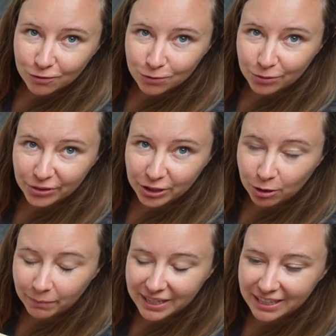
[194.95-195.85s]
for the
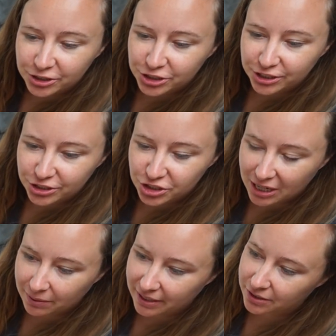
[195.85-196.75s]
combination
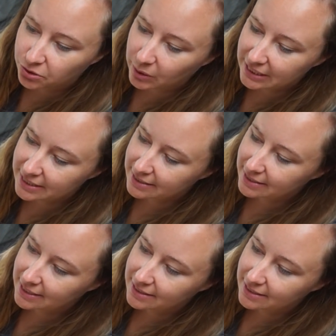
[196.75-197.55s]
shower toilets.